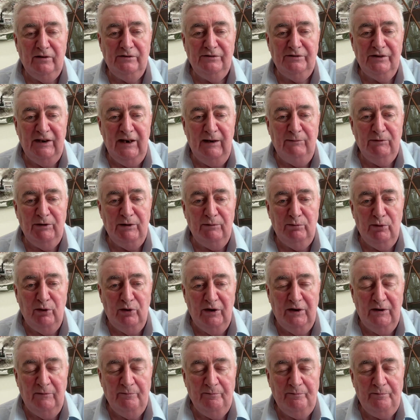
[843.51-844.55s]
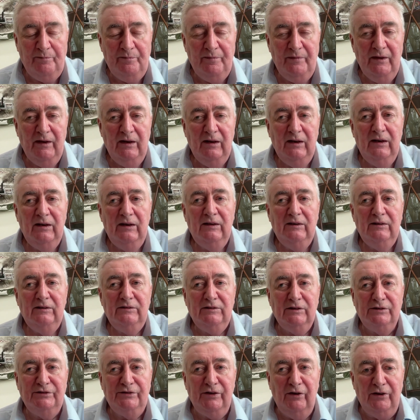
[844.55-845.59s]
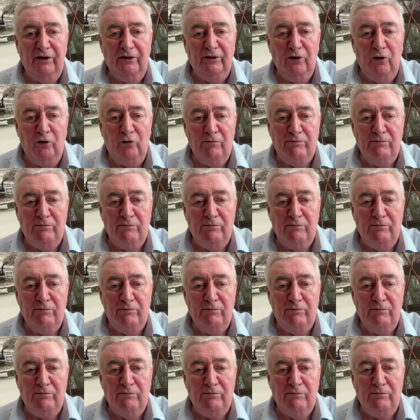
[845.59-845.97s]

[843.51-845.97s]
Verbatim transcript: is the name of the boy, just so you know.